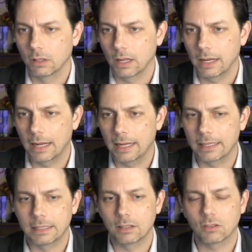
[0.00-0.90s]

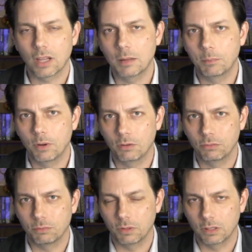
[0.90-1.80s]
type
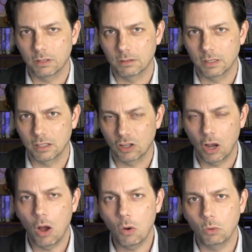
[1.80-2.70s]
of
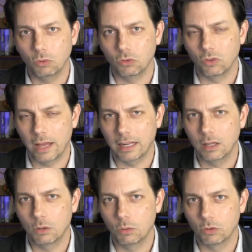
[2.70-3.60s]
cones that
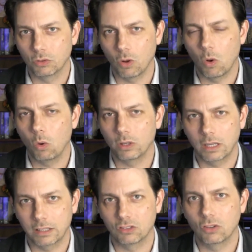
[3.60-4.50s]
he was holding,
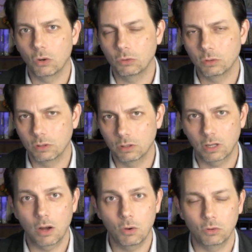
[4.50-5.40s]
like stone
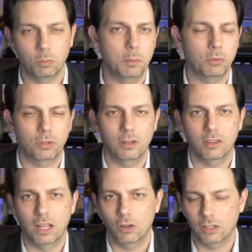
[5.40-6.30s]
cones. People said that
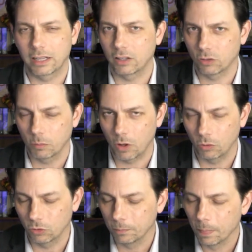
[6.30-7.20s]
they looked like ice cream
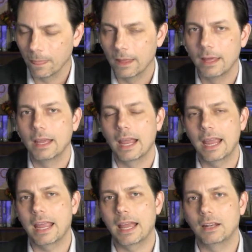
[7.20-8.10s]
cones.
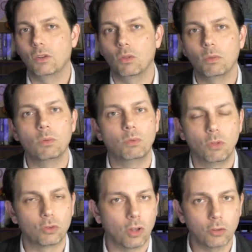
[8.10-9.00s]
And
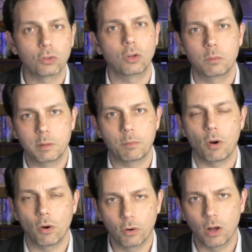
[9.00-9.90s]
those also could have been
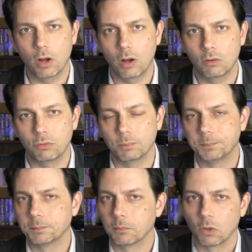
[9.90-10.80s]
part of
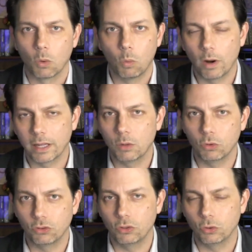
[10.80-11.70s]
what he
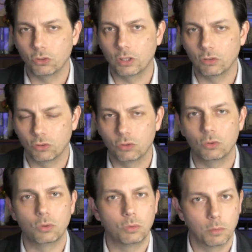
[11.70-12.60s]
was using
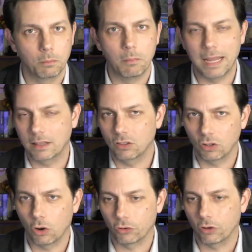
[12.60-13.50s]
to make these
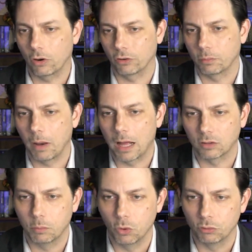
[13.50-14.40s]
large
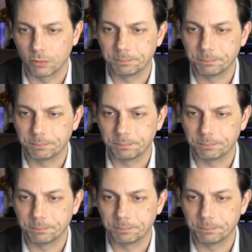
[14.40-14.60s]
blocks move.